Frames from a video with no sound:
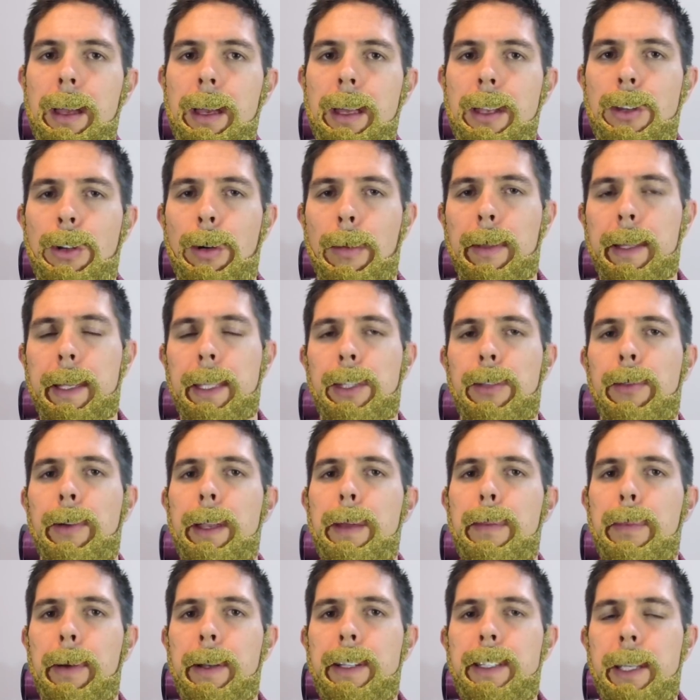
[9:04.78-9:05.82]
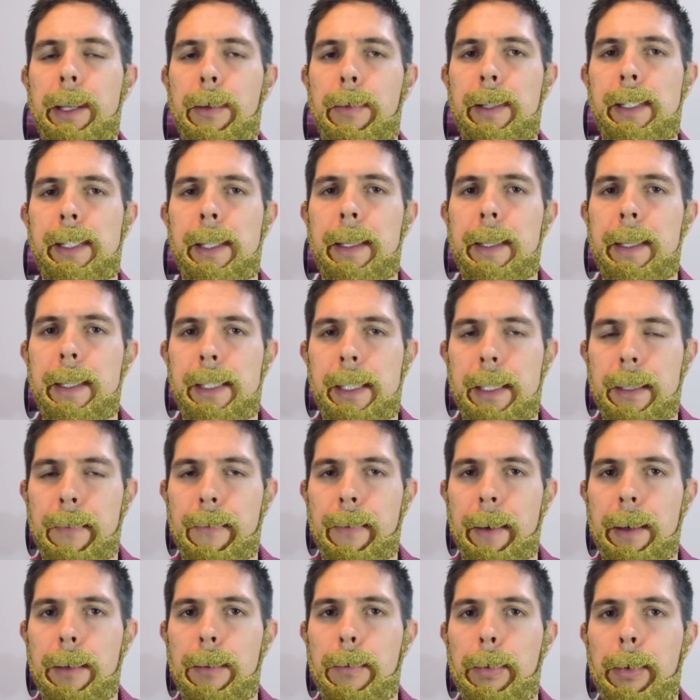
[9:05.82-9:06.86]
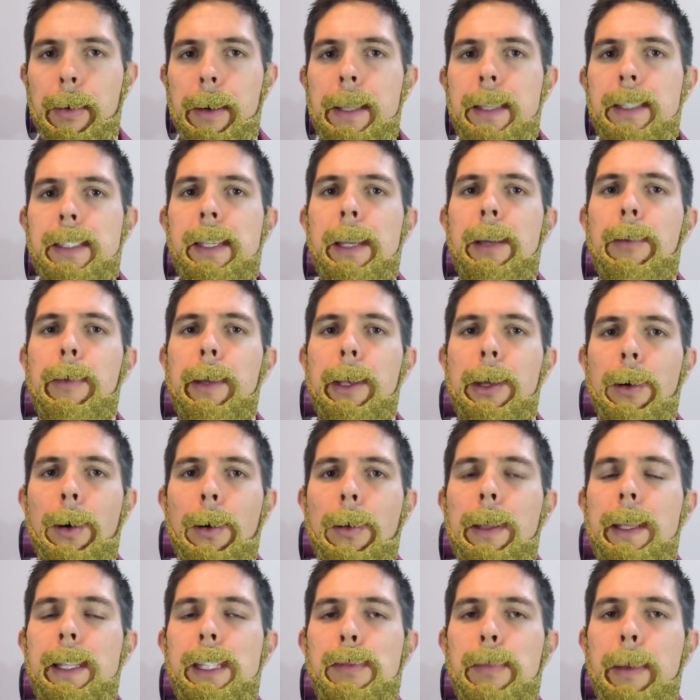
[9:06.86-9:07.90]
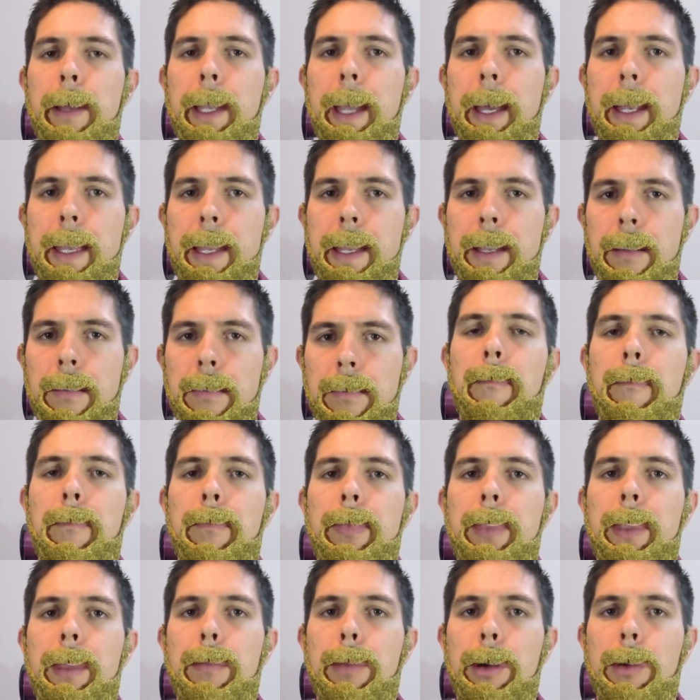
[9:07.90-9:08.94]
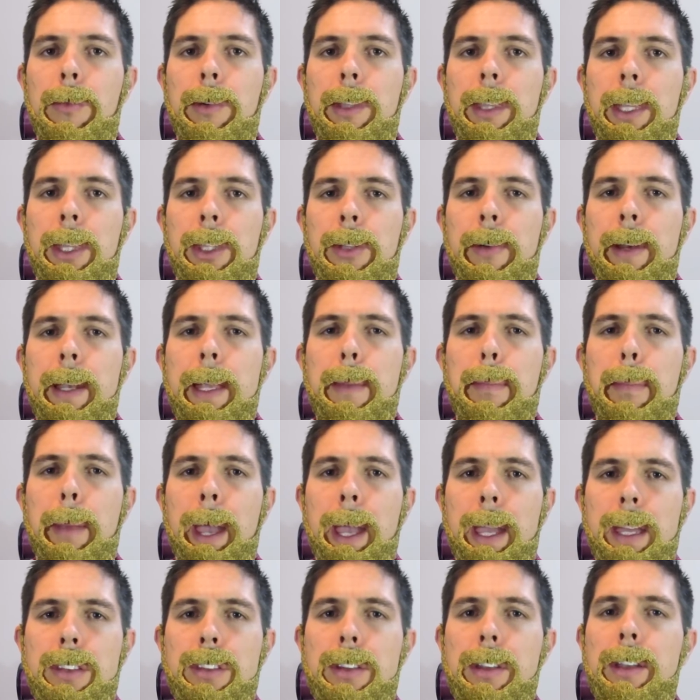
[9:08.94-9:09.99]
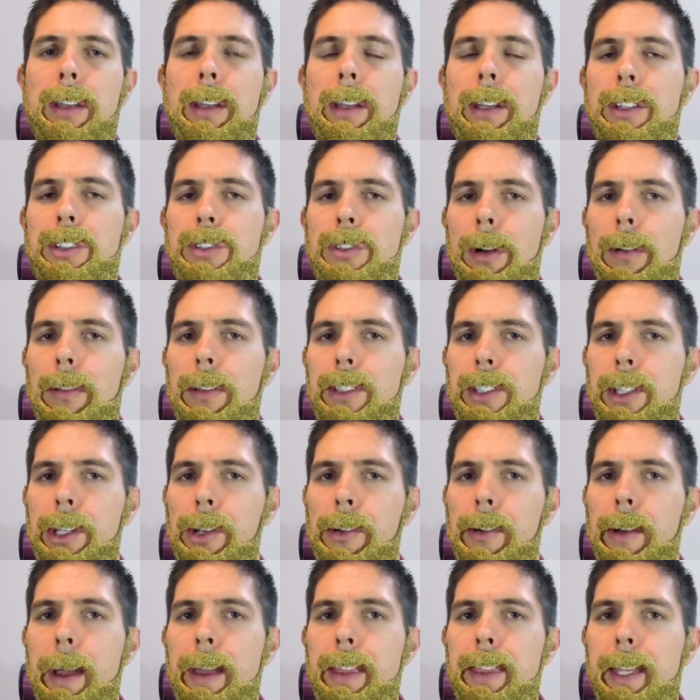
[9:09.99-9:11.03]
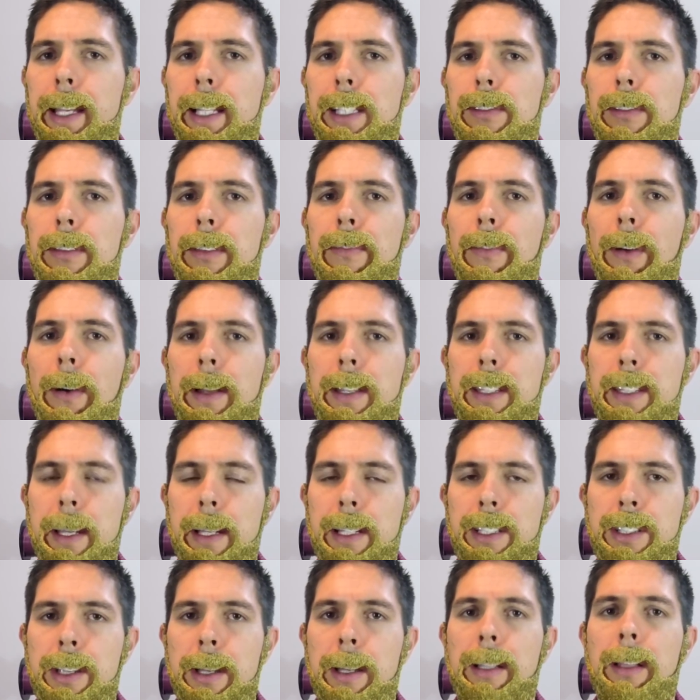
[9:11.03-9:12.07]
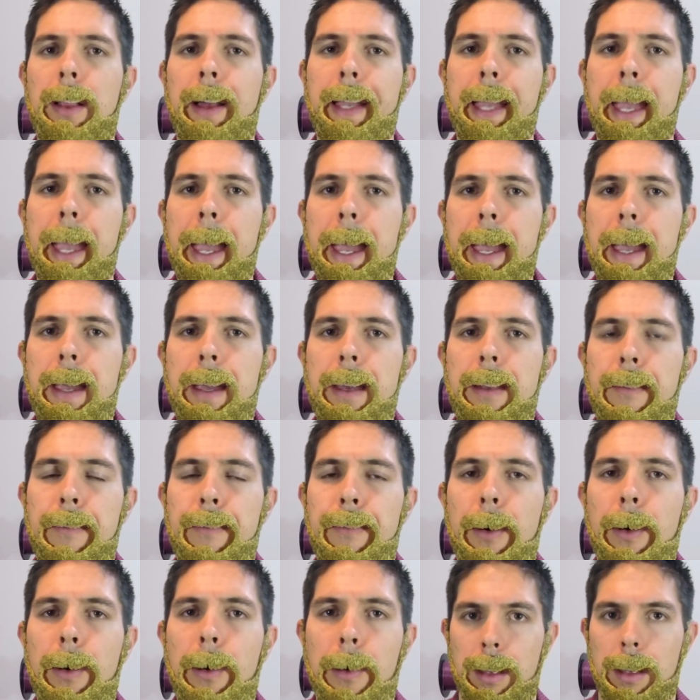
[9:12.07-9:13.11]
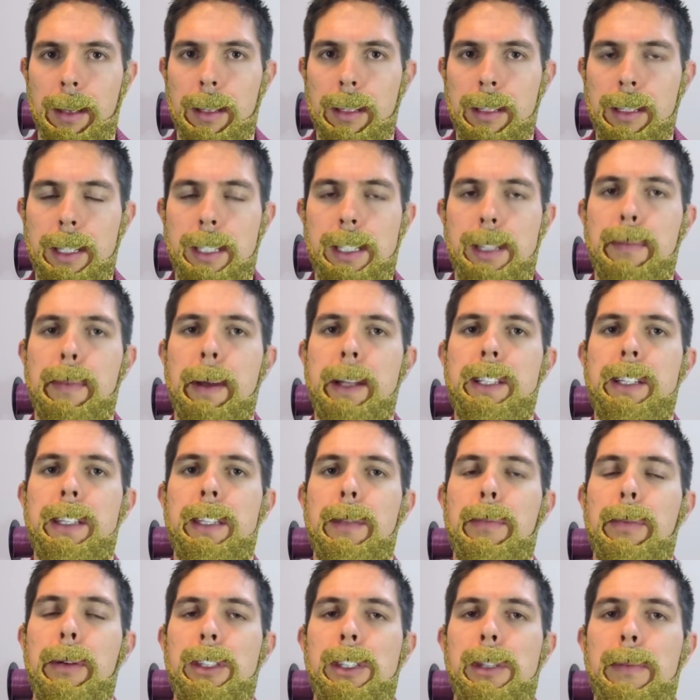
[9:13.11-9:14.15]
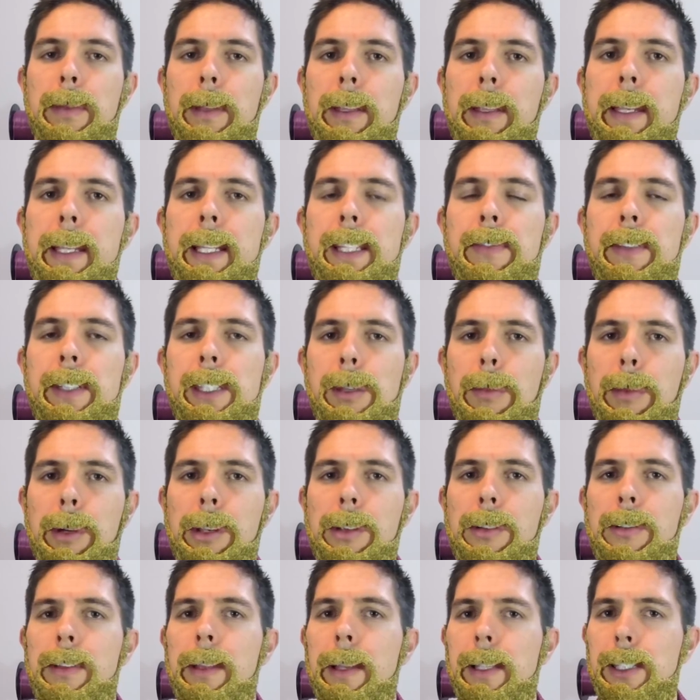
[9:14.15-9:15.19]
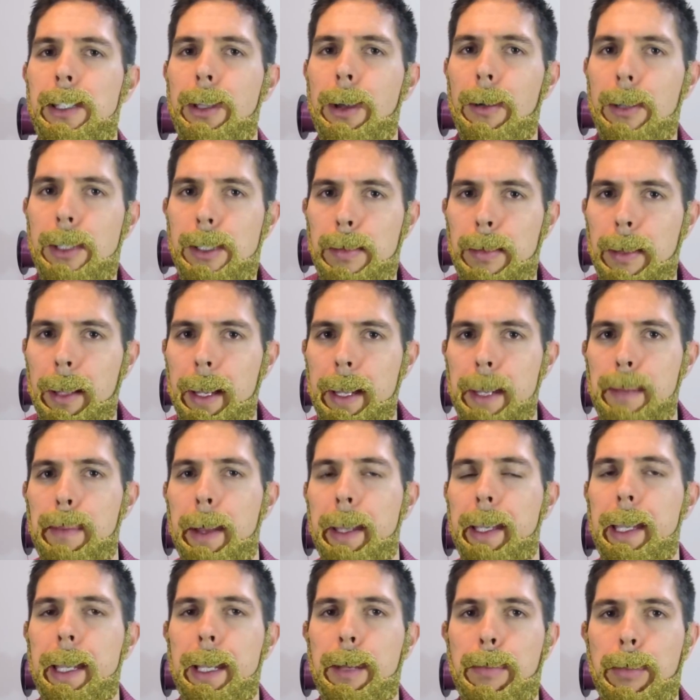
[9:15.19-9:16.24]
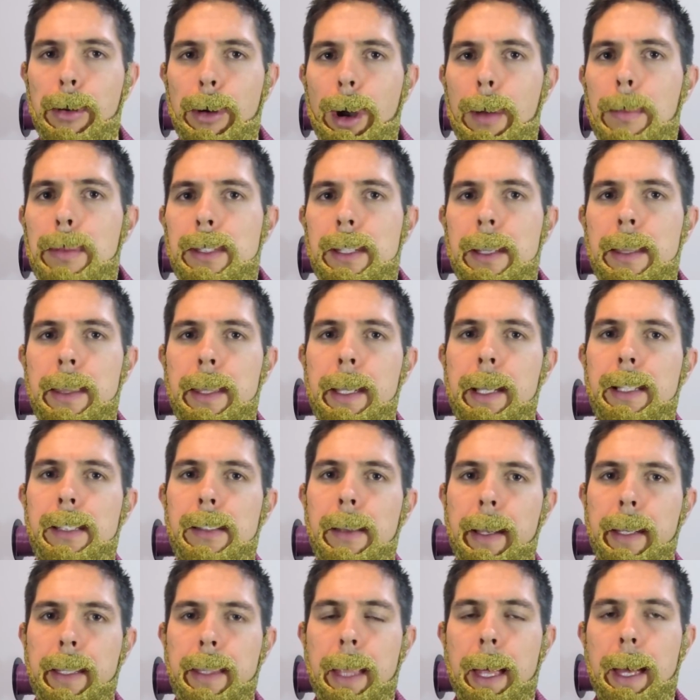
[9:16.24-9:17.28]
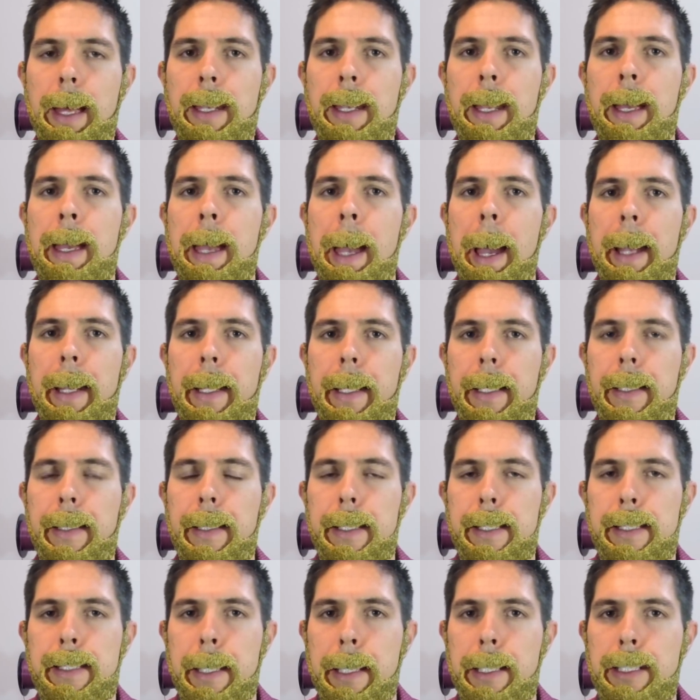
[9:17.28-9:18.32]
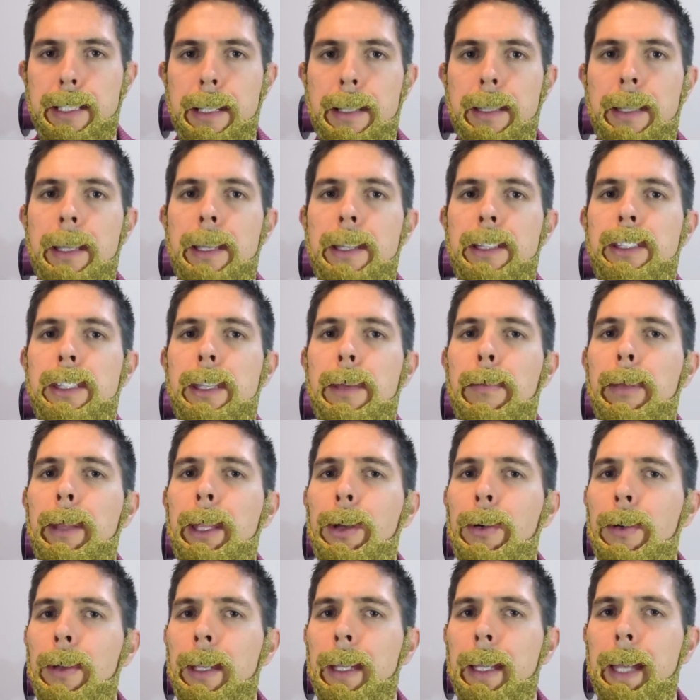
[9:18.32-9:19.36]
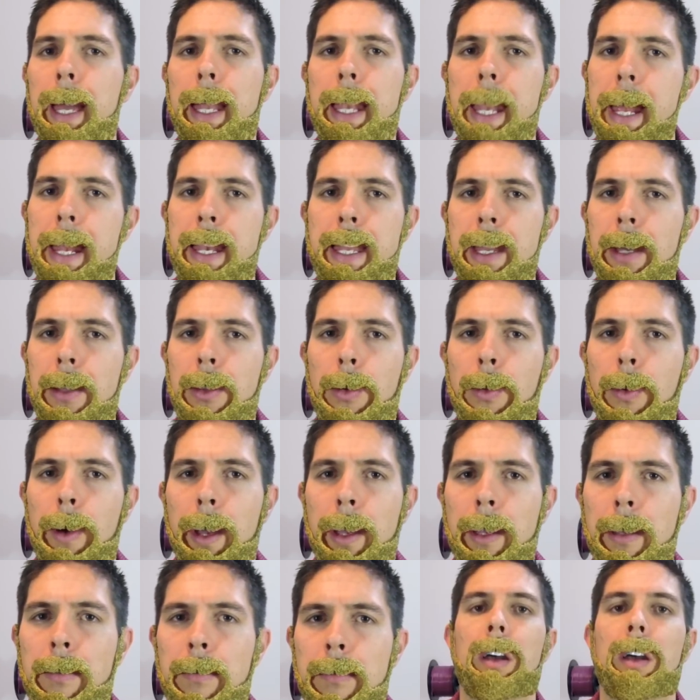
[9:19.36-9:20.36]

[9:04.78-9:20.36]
Normally in 3D printing we see this in failed prints and we call it spaghetti. But with the 3D pen you can control it to create things with fine texture like hair and fur. Just imagine the possibilities for someone who does cosplay, making props and things like that, adding in this texture that you simply couldn't get any other way.